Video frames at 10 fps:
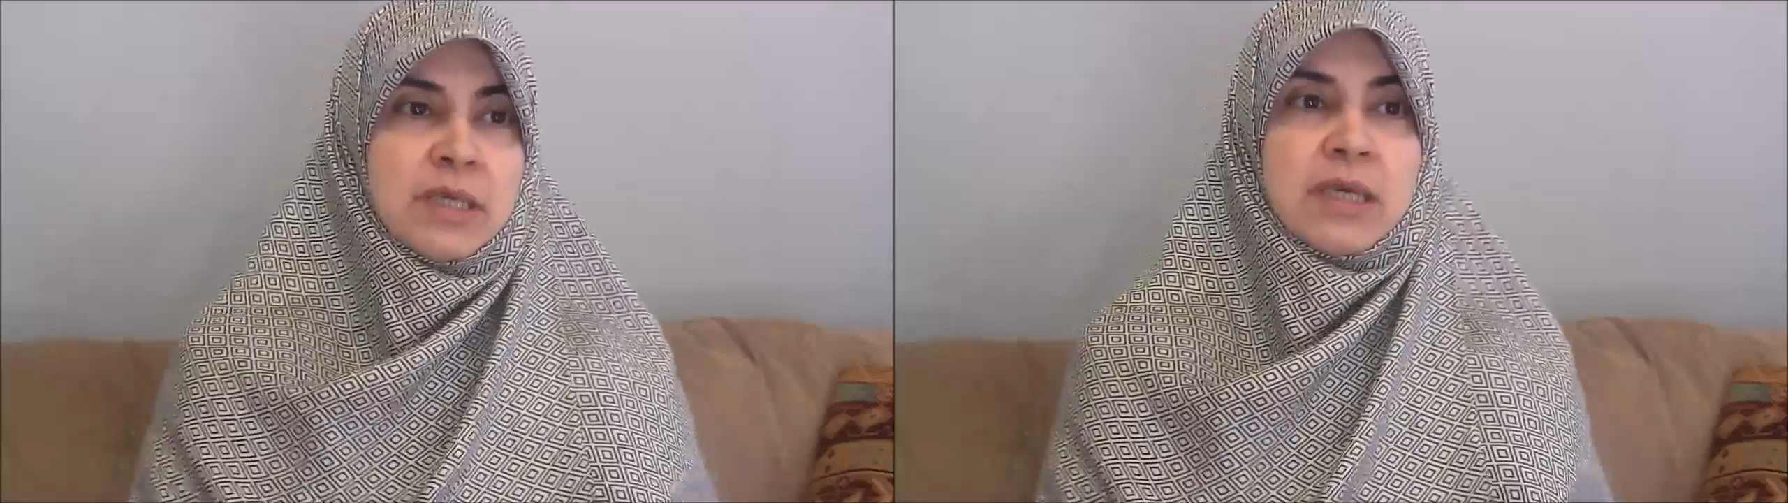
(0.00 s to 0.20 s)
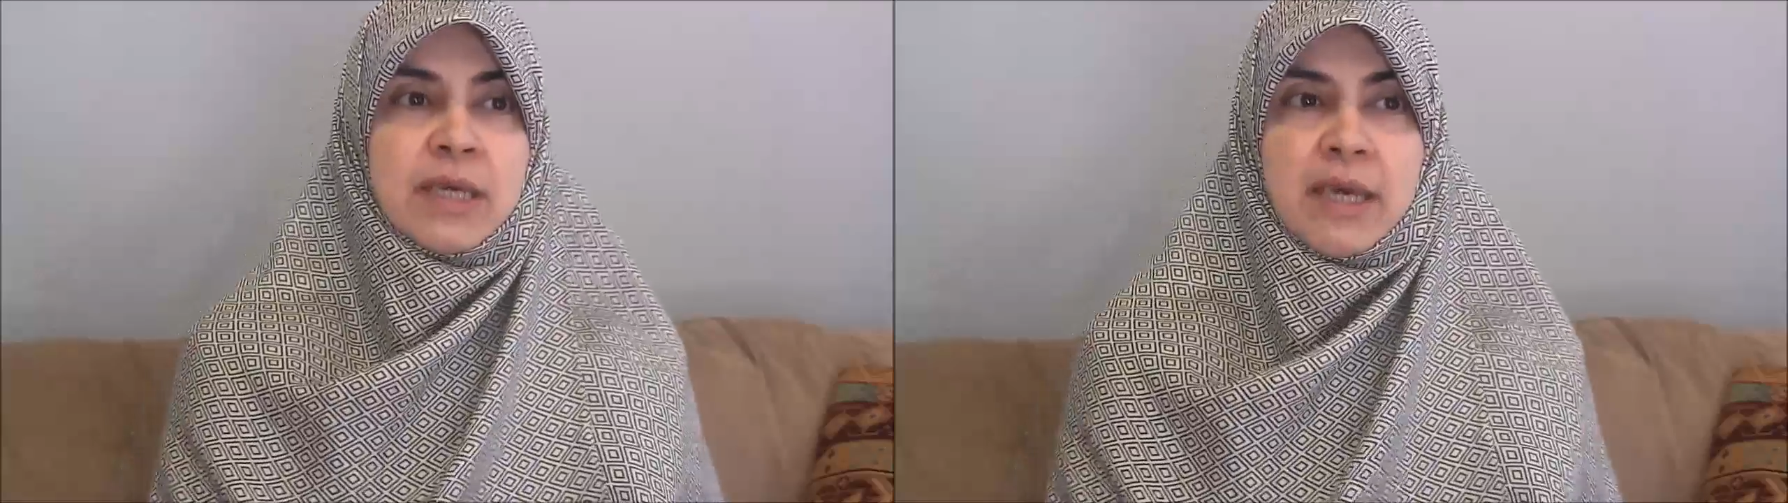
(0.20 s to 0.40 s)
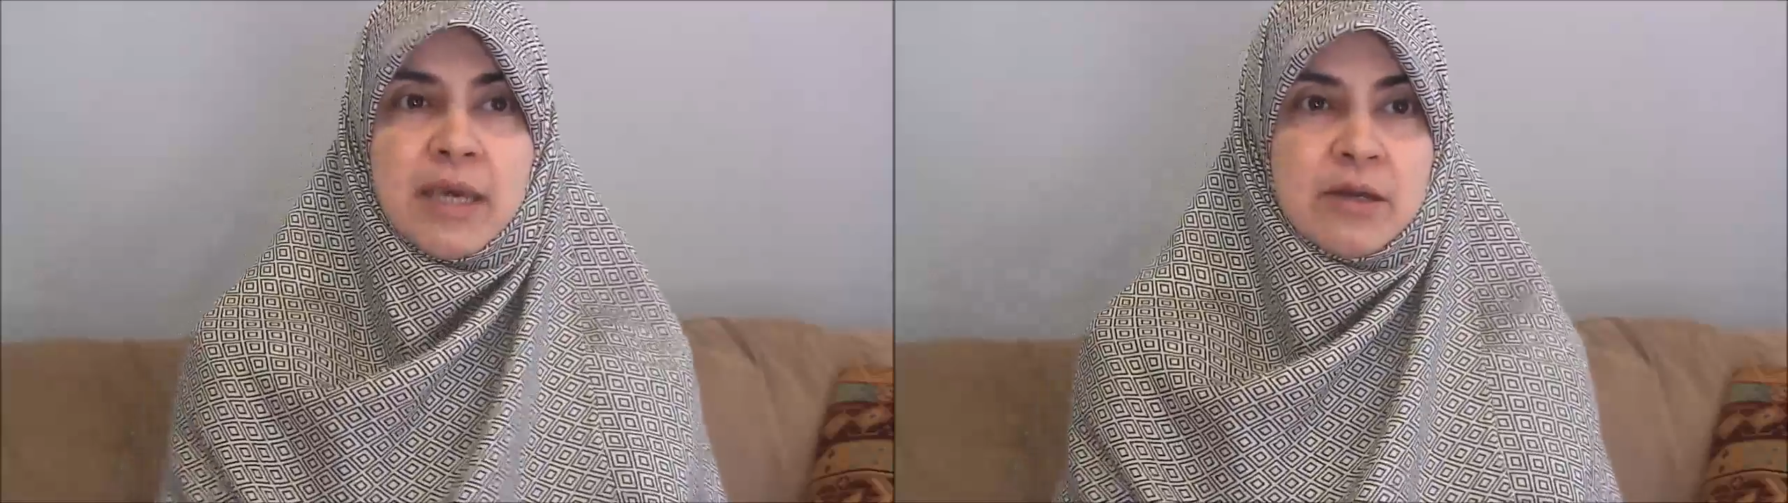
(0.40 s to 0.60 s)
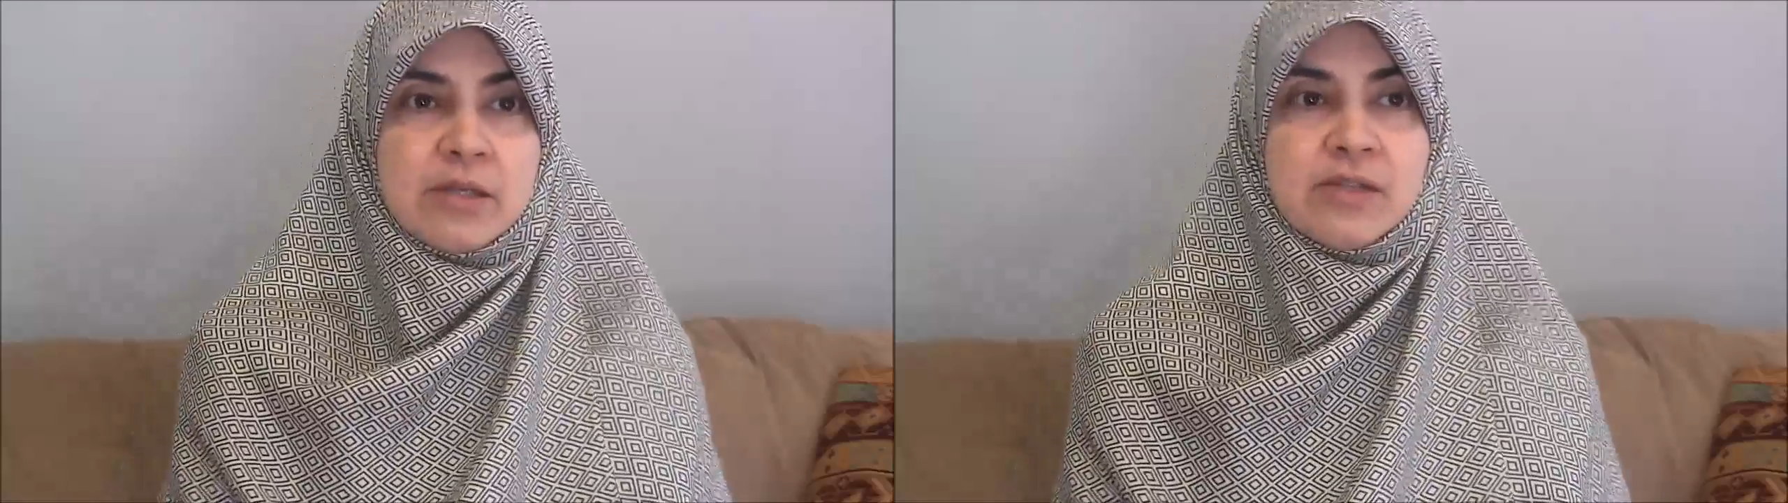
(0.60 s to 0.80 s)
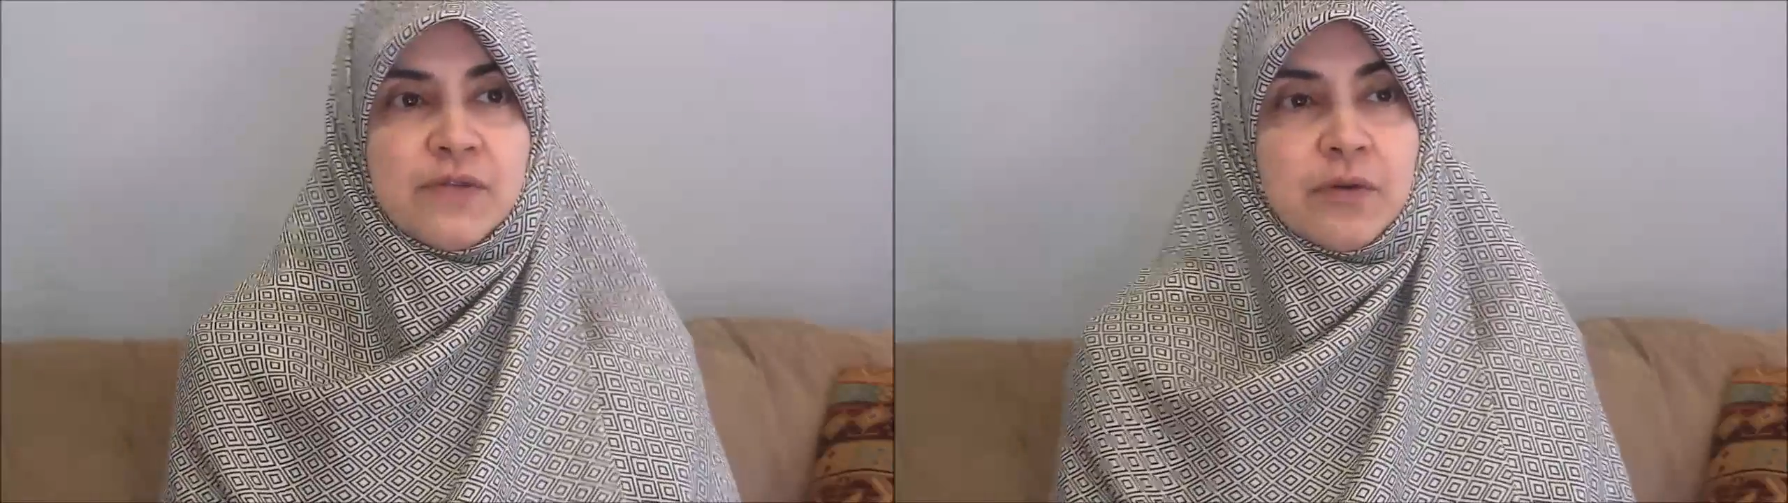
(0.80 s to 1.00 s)
He
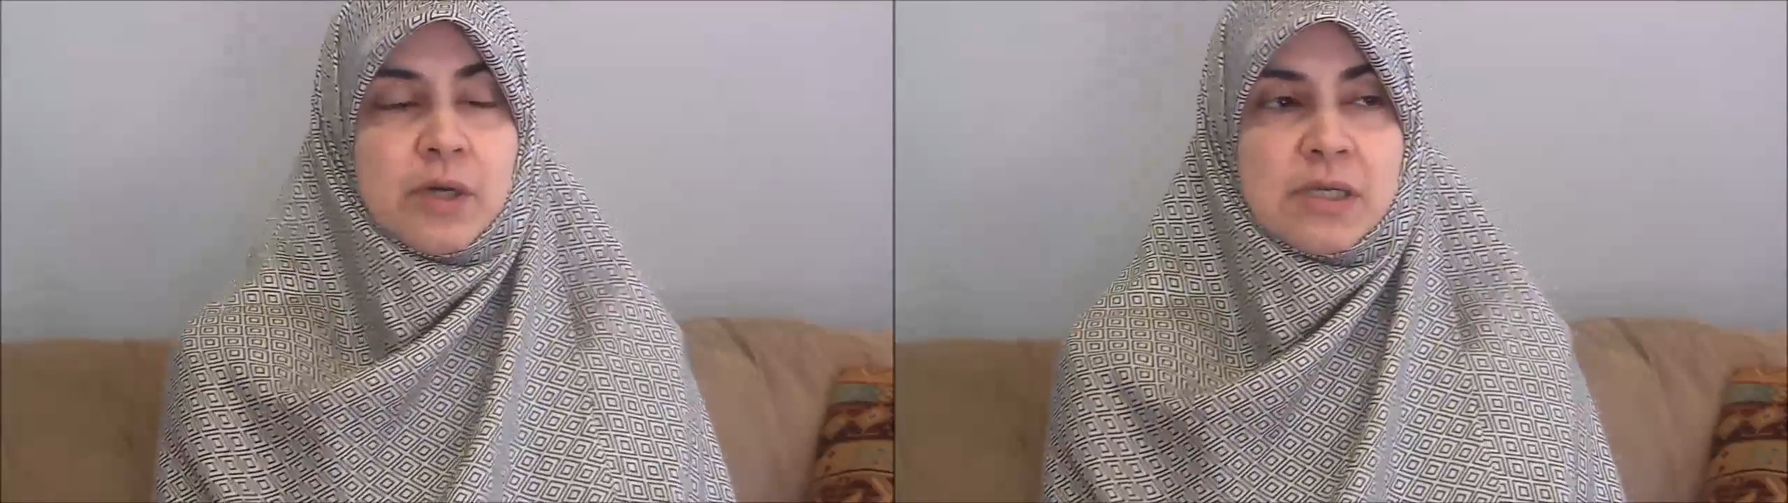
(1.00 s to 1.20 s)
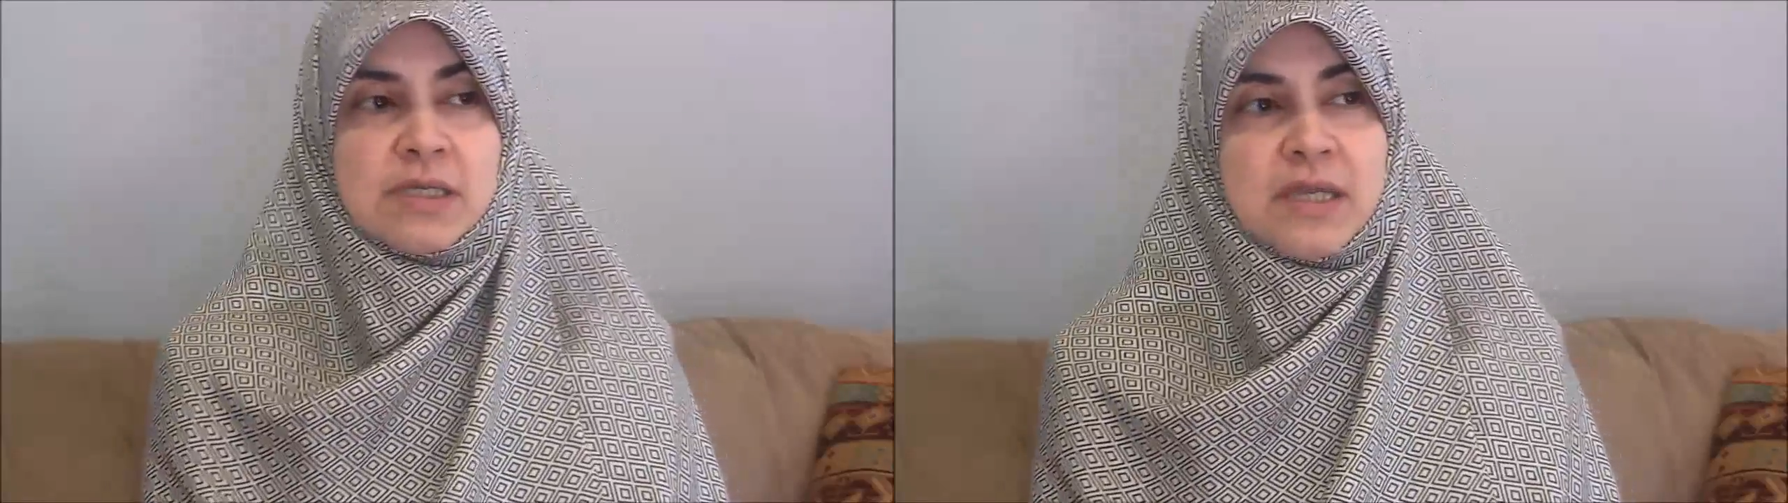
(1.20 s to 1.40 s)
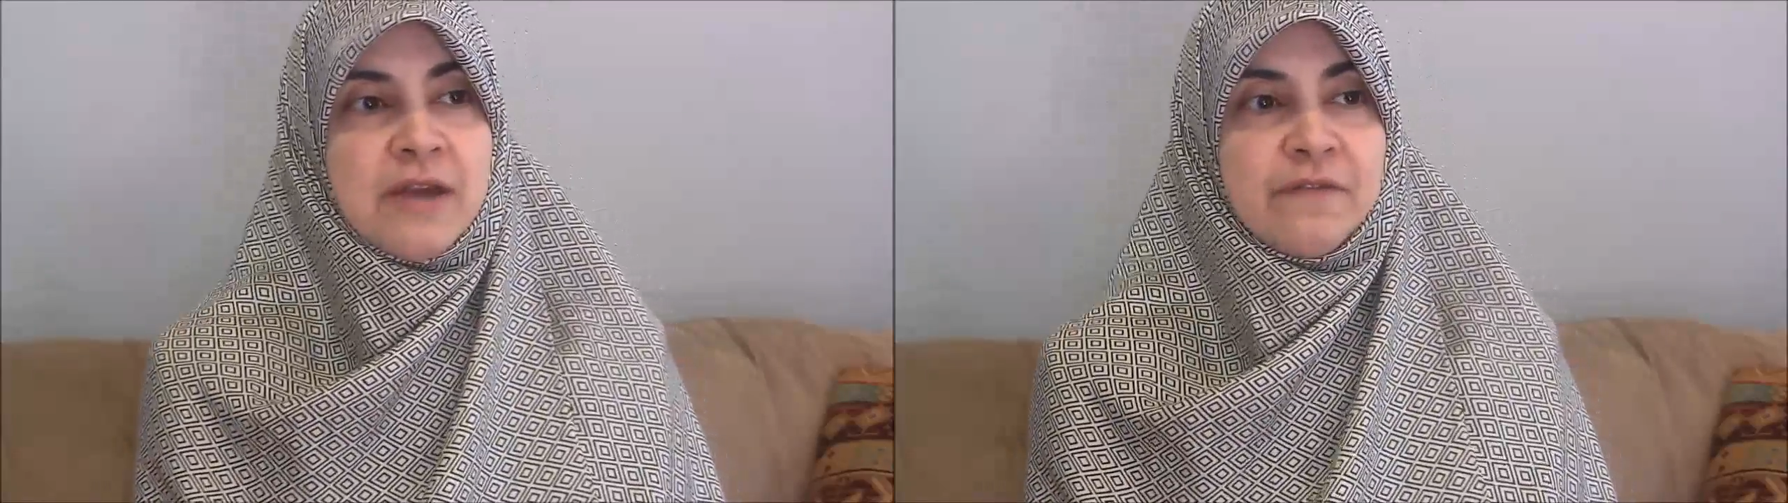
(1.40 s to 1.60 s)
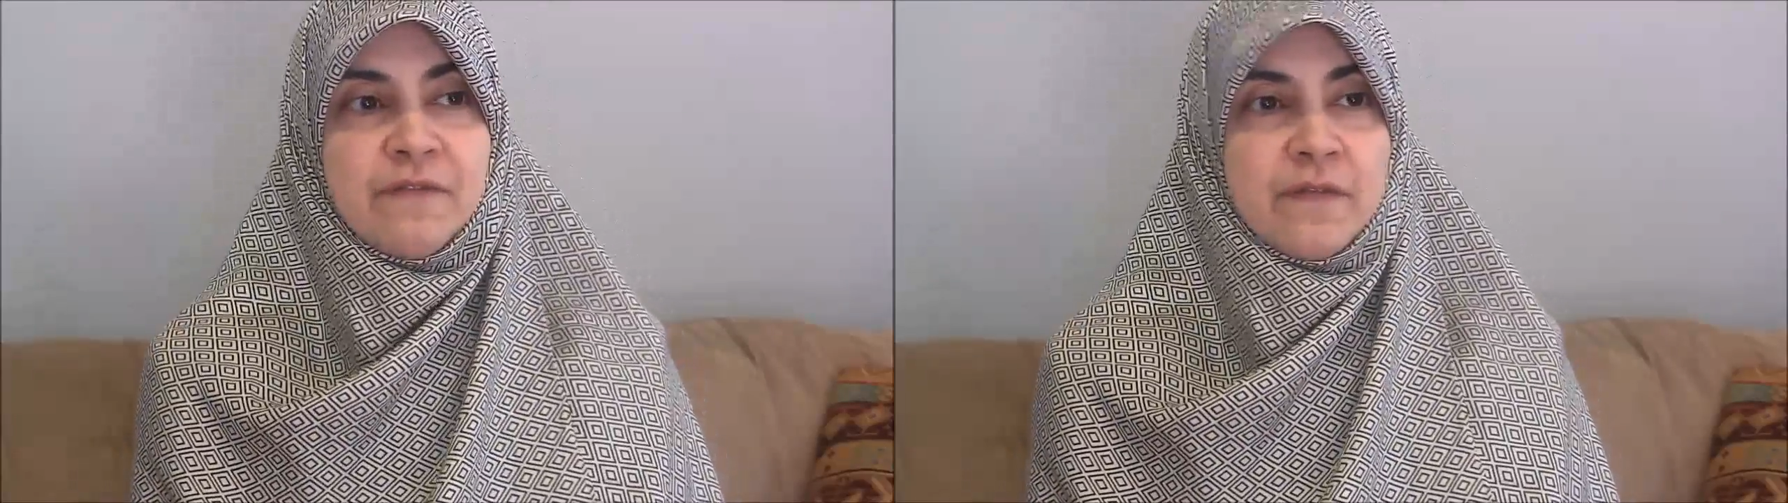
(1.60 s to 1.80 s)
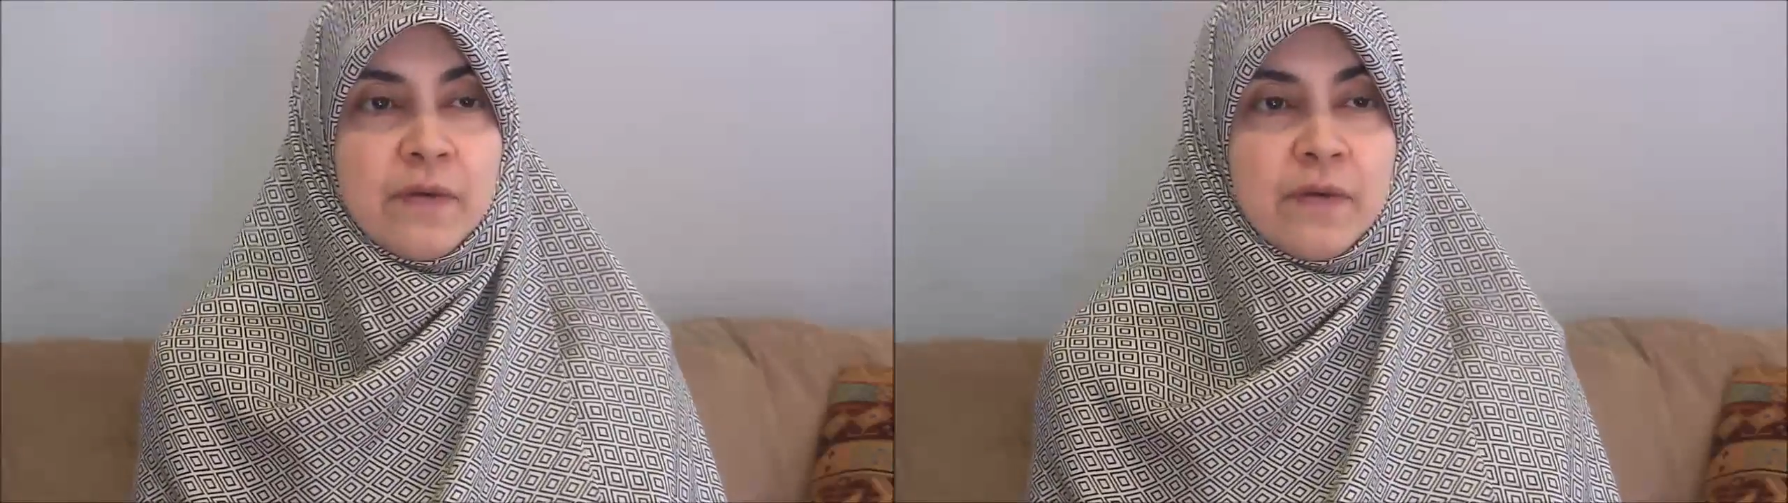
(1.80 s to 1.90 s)
cares for us every,